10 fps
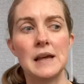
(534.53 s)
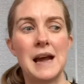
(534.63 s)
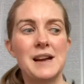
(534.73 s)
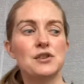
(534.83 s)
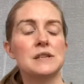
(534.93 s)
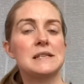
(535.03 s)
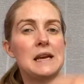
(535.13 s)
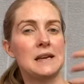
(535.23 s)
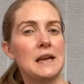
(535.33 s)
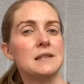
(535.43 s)
that actually
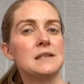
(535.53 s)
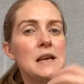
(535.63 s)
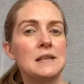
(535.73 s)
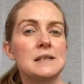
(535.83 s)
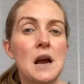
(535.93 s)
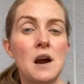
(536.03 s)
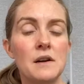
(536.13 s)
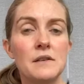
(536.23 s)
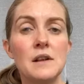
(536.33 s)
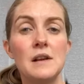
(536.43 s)
certain exercises
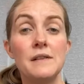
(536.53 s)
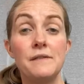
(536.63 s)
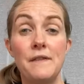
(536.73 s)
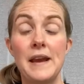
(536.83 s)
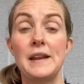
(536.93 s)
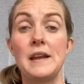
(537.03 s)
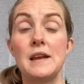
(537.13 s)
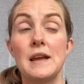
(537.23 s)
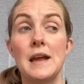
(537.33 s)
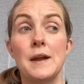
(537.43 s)
aren't very